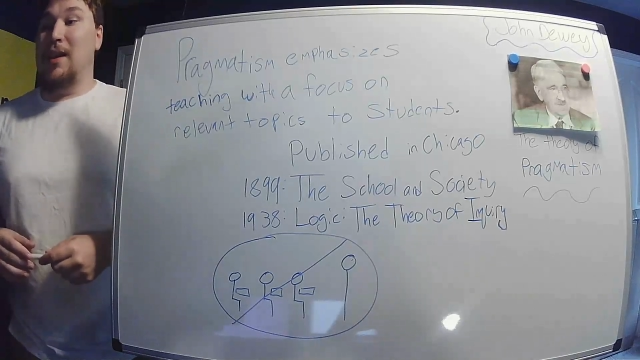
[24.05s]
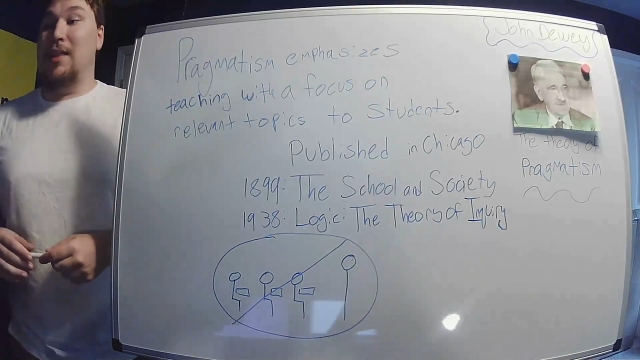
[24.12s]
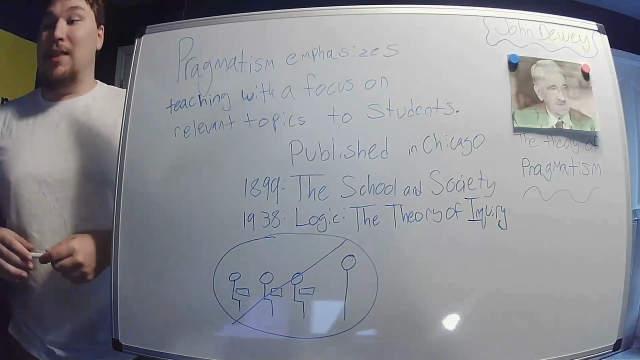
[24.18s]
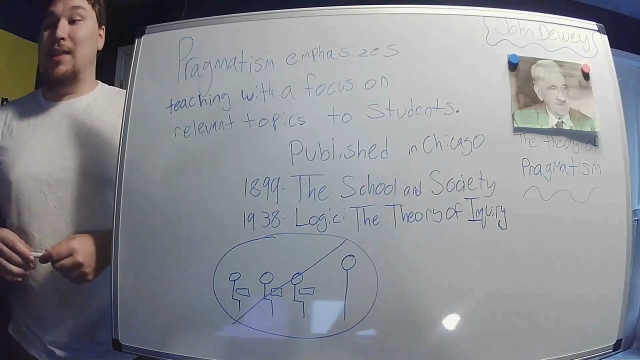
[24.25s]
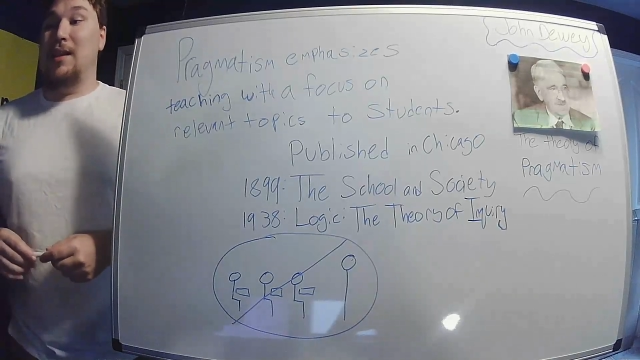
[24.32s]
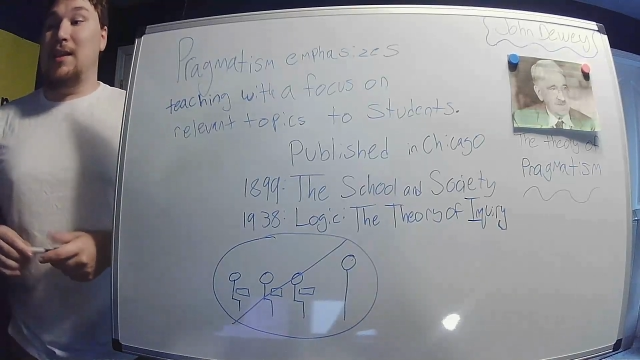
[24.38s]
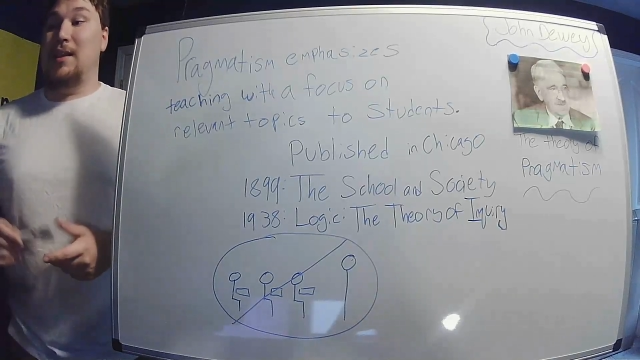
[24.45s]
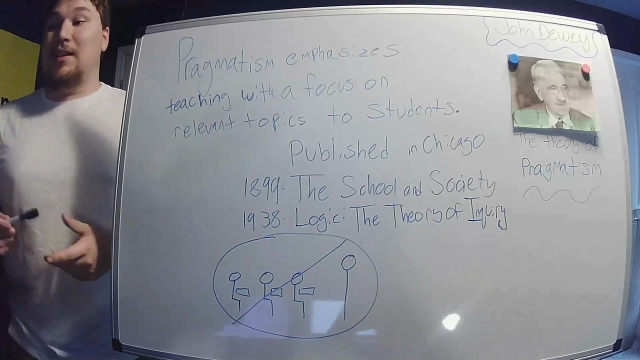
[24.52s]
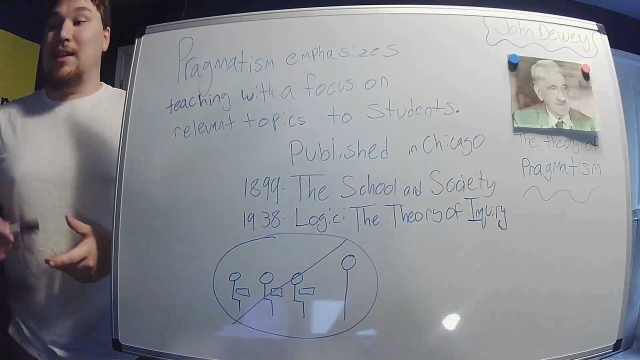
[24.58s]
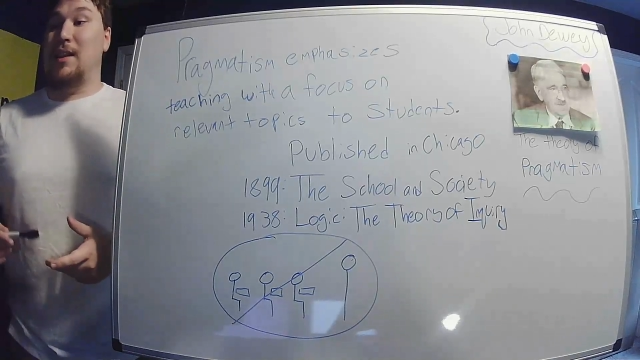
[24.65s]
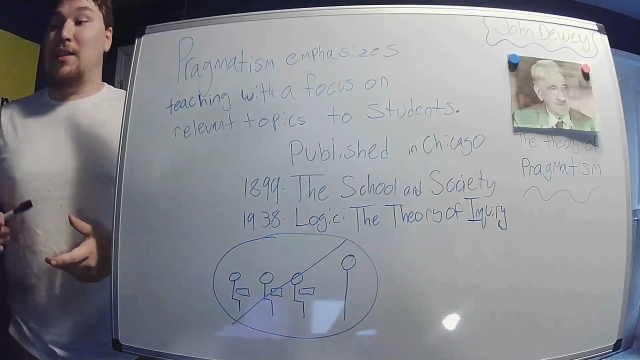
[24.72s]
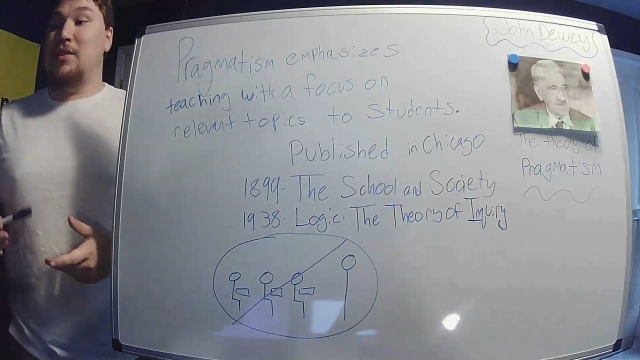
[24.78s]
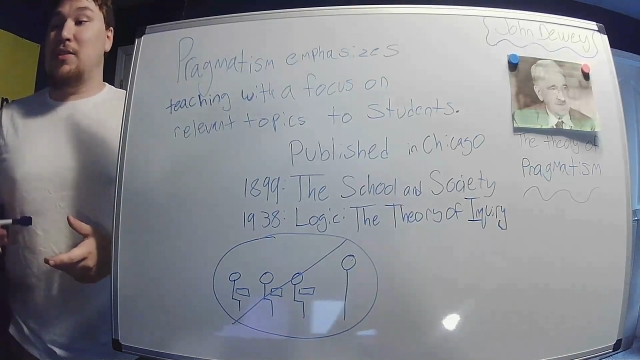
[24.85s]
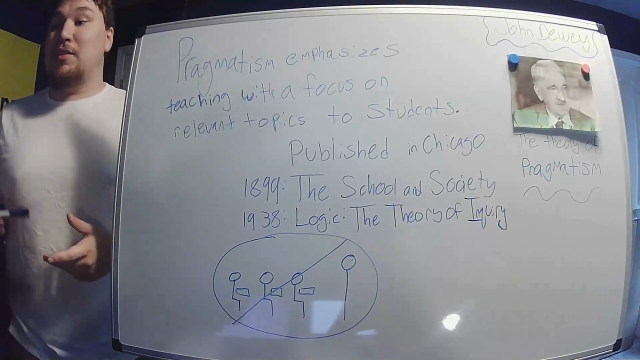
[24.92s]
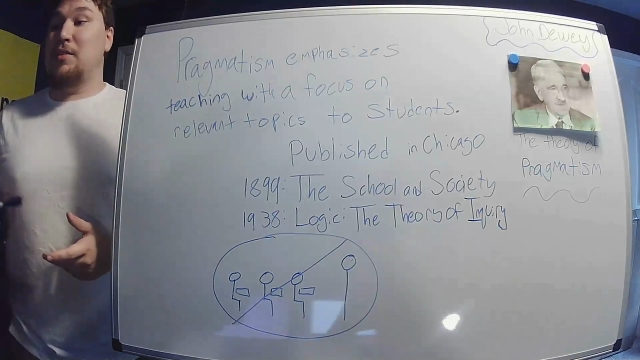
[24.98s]
and then in
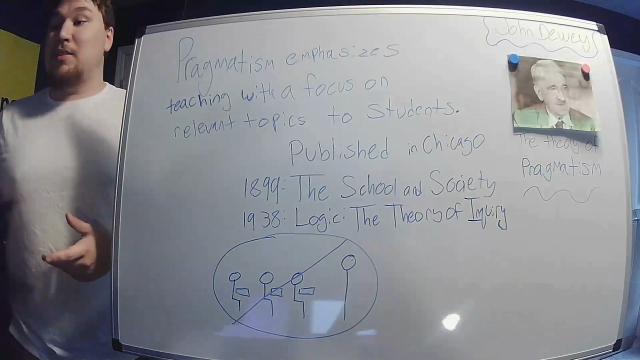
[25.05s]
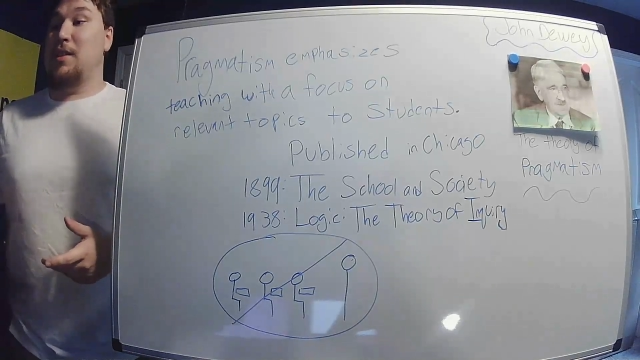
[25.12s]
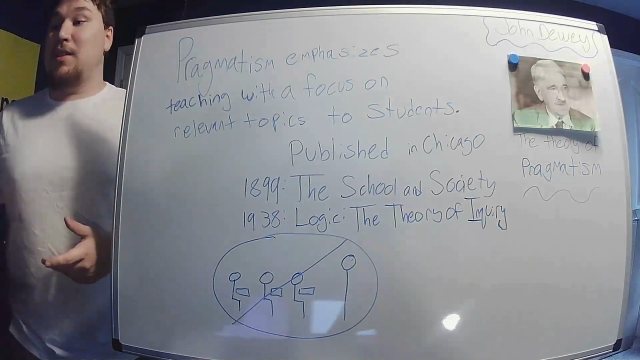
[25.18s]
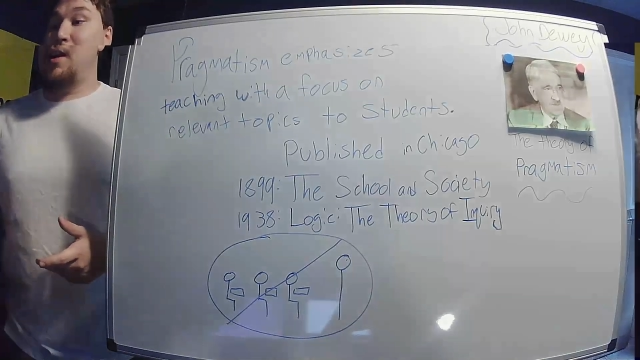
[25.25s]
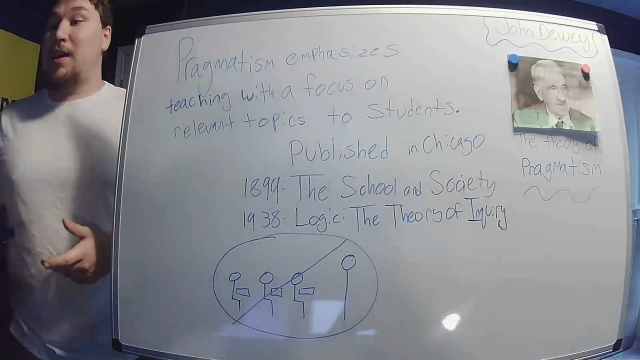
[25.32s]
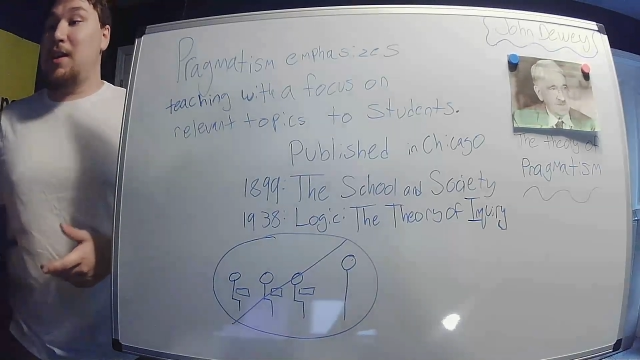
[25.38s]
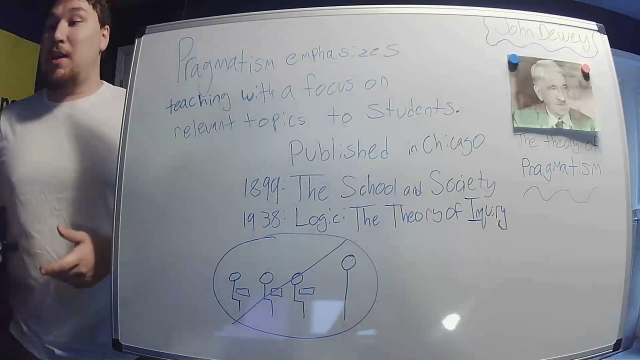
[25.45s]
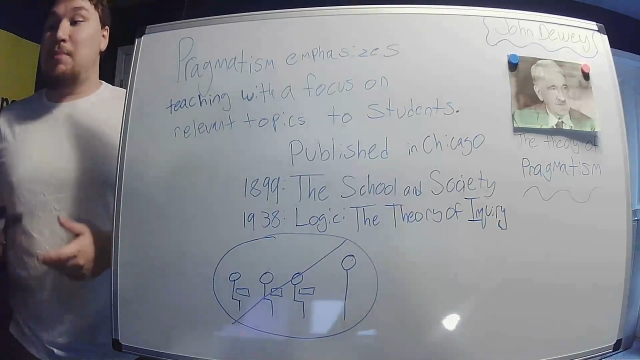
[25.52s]
1938,